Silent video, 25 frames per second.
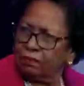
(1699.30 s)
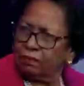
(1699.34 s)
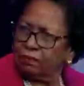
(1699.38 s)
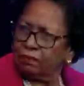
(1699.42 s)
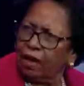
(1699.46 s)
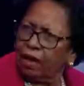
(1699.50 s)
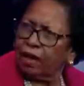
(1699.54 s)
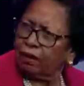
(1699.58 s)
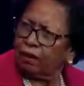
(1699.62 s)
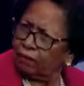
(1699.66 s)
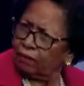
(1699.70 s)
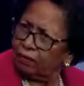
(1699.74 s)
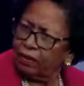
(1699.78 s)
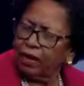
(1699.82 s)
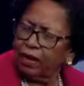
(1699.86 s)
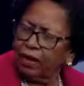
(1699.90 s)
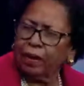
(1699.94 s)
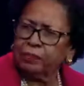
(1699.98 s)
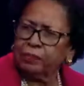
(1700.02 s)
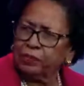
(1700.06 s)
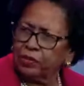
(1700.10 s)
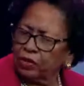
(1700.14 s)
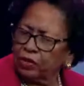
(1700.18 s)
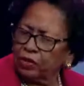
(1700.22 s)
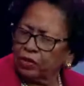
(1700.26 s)
So I kind of
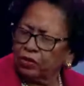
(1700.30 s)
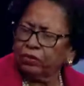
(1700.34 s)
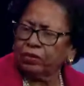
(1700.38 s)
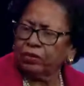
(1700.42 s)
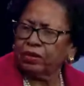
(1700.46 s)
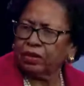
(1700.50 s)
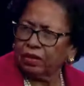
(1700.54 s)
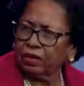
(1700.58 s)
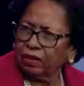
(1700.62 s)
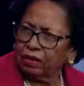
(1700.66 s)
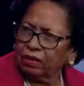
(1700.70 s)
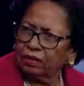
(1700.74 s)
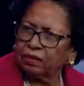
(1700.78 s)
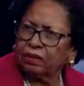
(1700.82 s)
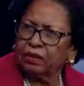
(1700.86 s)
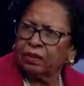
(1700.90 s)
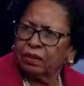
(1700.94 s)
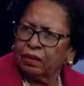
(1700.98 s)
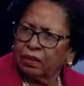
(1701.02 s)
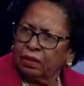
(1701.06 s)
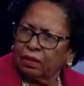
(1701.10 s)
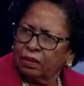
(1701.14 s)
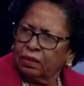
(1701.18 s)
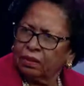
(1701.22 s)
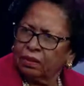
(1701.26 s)
want to yeah, hear your absolutely.
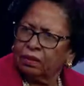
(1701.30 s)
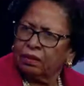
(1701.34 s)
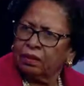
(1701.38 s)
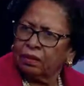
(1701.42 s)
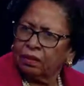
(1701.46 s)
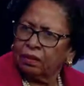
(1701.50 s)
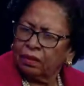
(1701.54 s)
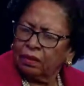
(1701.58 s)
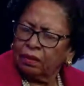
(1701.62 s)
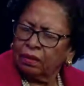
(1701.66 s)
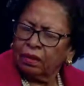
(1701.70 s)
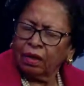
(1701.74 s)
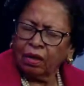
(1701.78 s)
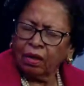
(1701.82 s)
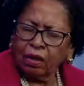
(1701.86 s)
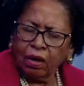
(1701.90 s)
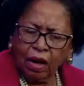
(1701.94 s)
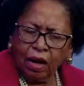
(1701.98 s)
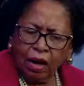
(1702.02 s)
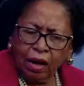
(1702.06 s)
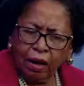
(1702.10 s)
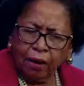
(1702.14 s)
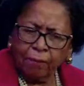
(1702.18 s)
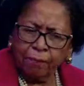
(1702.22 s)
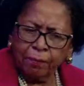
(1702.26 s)
opinion on that.
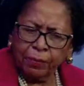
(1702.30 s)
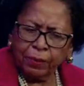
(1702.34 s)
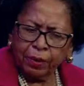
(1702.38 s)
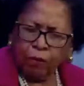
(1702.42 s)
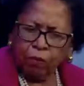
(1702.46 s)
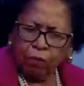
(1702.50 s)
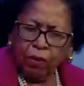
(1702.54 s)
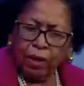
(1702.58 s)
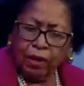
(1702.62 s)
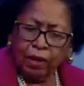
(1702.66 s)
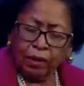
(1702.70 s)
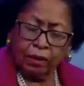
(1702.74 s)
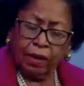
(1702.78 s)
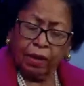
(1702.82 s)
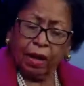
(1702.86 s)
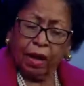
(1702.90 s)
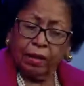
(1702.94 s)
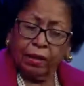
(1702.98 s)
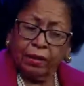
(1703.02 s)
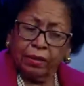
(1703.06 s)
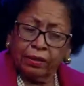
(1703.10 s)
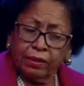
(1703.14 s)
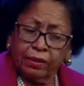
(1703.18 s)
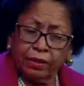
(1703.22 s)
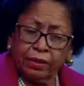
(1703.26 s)
Um,
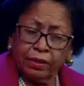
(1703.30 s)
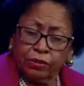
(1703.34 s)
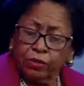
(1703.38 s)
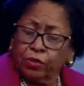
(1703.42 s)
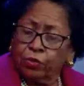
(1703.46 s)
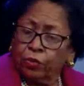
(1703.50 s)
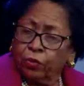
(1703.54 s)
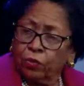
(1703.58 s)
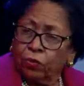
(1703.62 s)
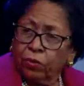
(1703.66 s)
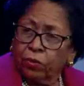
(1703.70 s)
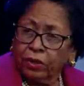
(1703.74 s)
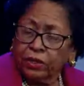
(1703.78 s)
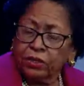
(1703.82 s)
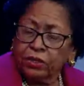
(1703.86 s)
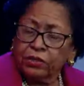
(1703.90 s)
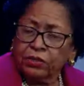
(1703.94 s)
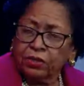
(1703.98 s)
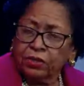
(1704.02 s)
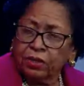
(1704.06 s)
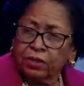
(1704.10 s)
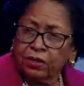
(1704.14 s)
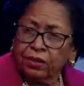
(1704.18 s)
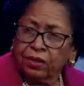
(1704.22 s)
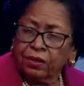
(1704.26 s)
well, uh, there's no
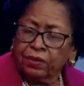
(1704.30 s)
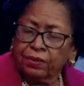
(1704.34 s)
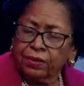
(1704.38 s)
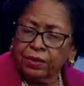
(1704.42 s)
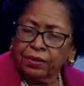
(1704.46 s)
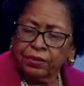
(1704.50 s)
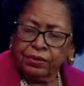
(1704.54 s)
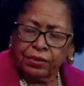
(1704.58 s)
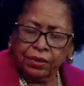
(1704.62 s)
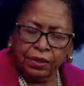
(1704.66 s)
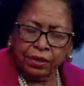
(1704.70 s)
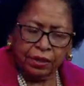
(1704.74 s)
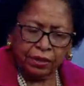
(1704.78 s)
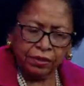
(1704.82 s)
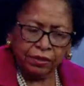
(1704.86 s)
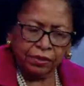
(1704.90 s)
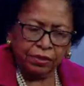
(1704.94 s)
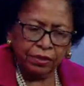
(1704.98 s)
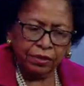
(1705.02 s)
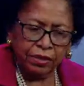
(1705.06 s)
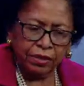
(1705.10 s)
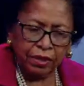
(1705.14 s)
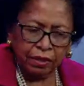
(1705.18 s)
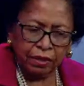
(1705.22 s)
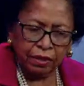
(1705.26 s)
question that this
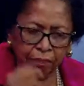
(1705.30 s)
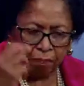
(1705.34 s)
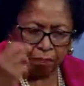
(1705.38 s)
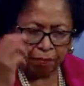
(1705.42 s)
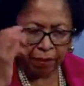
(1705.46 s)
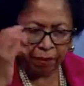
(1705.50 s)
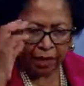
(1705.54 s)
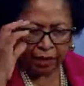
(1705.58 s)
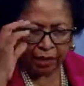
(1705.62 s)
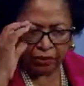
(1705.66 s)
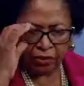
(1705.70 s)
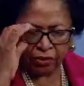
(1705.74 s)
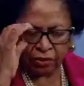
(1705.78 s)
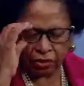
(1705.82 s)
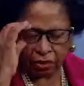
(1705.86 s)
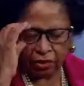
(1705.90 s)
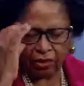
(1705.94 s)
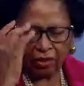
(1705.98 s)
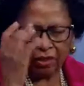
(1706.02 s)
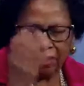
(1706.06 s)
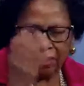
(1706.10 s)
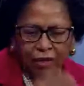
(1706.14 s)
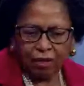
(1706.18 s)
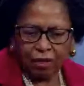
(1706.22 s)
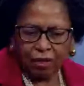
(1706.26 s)
is the best
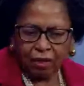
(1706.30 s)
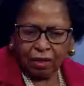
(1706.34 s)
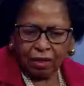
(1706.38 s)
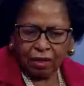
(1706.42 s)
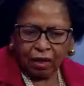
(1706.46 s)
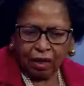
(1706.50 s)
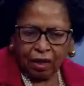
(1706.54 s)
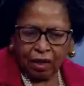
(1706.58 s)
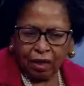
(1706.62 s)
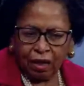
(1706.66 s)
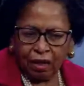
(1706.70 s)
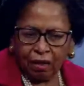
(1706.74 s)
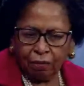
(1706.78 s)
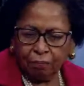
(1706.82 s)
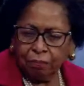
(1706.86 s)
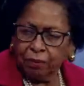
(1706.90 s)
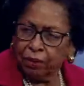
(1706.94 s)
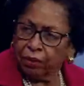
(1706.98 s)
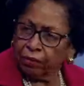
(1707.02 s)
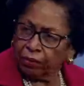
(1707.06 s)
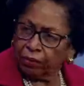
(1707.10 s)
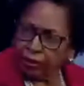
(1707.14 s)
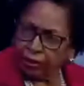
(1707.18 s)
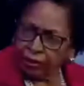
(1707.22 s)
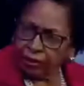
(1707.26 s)
uh,
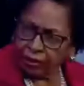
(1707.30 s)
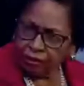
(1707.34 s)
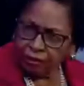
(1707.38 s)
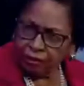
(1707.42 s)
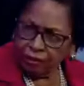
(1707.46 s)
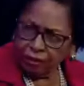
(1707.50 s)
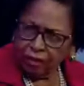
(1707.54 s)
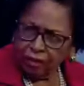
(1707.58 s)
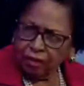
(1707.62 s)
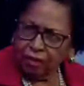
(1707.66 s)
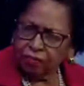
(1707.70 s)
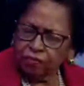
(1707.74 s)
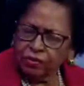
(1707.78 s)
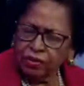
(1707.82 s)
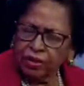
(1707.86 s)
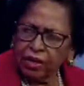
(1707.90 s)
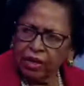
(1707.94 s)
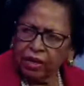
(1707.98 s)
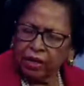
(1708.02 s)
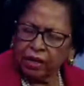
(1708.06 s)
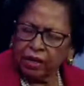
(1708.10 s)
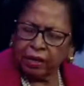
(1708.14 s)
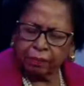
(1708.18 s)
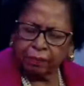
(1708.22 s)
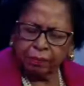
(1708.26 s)
period mm-hmm. of
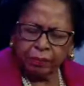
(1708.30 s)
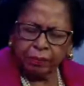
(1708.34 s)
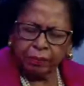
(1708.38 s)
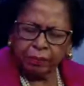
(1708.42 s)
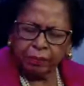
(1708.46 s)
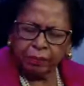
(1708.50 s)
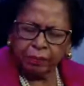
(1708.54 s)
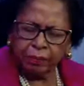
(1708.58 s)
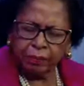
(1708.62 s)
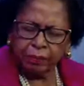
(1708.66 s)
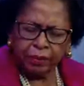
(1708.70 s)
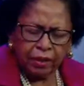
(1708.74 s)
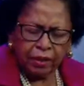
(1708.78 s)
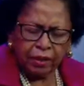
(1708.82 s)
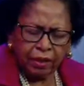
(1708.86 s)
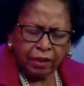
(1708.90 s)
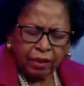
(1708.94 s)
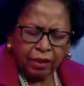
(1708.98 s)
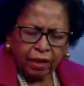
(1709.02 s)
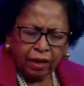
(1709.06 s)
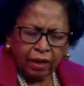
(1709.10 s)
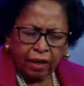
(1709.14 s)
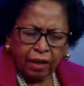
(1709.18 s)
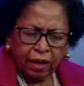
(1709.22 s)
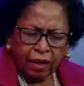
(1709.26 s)
time,
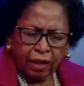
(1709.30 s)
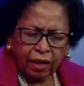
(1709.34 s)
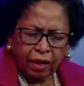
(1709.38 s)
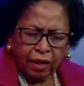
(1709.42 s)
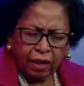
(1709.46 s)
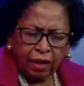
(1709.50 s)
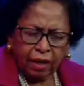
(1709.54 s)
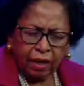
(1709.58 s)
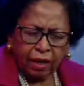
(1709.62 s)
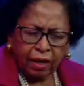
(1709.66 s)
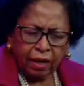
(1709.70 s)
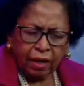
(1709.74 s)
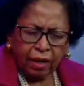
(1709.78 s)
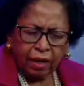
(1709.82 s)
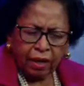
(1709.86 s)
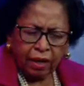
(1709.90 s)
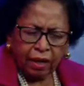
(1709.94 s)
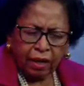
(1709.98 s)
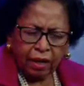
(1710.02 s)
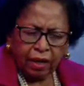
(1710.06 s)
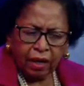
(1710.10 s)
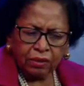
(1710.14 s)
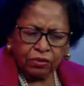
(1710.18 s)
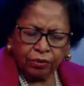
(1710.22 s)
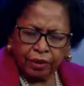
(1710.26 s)
uh,
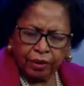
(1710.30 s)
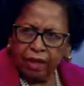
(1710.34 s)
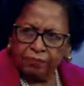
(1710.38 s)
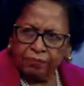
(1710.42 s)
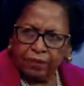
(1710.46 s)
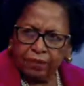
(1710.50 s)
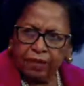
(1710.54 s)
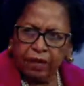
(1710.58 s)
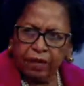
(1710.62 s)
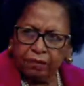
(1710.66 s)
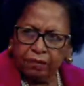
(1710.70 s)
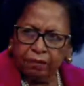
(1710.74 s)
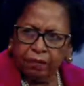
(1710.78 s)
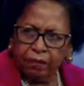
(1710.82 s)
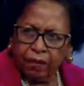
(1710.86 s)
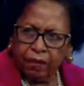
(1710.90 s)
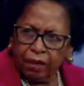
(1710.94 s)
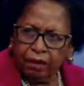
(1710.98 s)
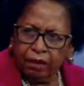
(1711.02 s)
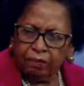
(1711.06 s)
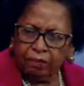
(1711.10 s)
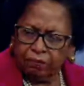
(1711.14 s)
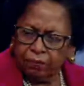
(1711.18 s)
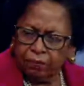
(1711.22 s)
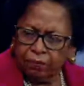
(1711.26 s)
uh certainly
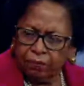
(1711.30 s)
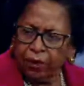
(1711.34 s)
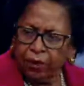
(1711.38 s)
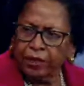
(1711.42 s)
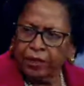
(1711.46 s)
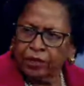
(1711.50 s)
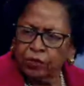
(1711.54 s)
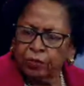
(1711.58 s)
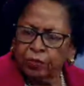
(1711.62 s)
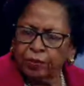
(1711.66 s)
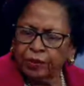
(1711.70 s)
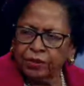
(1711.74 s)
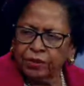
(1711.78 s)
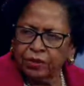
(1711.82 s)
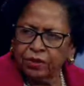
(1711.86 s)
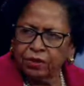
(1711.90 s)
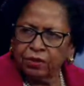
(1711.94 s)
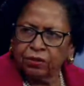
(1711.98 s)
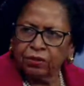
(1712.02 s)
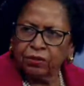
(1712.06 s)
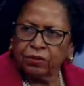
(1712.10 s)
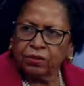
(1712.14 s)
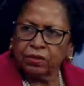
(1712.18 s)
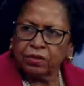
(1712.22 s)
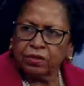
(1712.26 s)
in my life, that
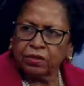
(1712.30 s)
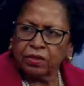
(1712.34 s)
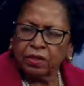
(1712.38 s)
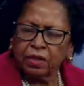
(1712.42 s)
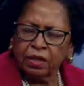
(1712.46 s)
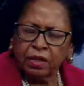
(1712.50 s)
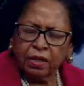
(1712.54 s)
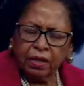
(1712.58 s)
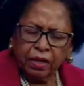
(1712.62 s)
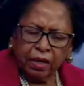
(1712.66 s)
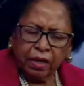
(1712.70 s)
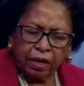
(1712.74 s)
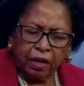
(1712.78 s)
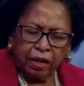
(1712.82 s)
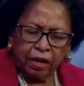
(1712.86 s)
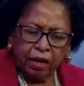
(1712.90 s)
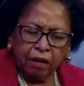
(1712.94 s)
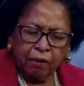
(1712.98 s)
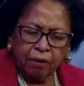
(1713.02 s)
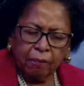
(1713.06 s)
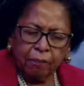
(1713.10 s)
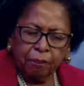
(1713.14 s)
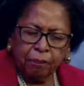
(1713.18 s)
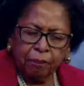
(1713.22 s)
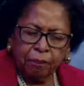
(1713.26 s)
I uh, for
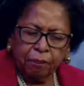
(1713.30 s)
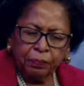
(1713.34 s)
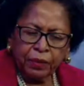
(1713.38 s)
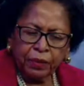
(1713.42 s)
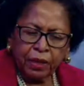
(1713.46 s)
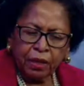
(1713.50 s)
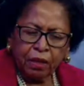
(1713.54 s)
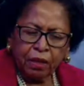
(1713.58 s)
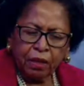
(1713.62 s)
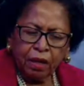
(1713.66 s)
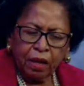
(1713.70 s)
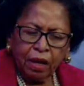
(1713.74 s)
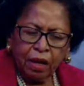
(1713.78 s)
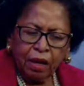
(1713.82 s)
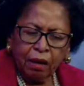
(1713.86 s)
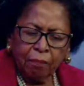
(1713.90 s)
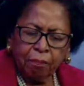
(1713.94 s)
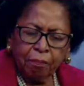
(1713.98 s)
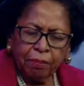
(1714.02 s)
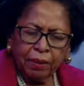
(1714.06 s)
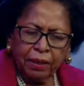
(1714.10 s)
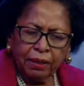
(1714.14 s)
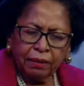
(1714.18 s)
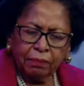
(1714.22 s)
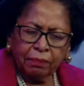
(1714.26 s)
HBCUs.
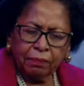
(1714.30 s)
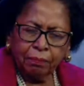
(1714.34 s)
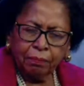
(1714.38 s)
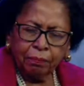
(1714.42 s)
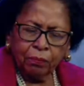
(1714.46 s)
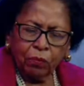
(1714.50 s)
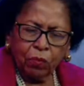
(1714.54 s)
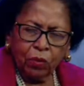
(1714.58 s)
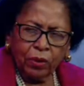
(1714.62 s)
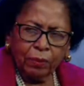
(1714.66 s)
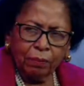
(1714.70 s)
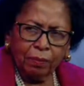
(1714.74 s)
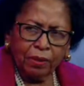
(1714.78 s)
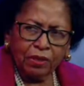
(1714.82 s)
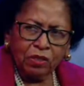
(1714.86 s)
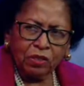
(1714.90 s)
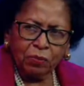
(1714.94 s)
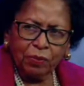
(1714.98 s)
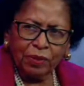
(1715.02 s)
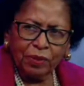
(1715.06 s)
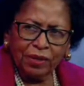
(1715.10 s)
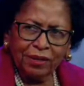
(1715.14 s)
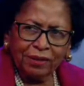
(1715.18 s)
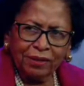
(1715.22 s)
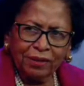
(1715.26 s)
Um, uh,
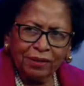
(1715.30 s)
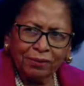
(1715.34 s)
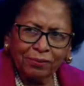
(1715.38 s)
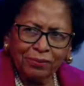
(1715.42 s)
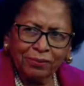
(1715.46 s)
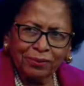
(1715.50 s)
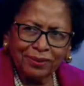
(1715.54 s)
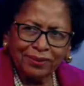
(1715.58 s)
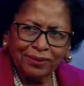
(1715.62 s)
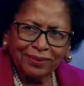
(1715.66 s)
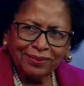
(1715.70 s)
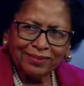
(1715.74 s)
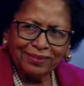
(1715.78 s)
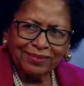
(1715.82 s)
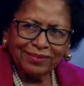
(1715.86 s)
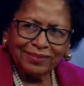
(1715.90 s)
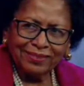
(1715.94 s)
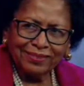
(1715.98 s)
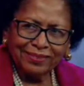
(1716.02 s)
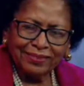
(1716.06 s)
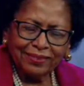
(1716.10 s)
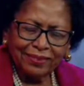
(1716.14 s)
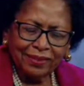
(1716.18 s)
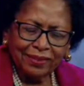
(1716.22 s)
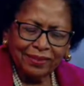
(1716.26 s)
but one must be
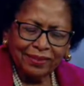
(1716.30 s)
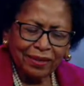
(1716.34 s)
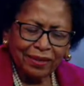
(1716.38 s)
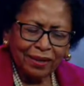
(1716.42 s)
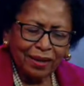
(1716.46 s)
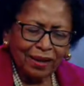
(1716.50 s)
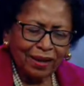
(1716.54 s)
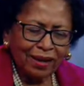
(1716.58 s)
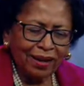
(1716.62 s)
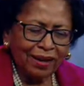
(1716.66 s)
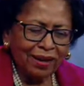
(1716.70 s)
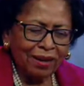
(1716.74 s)
careful.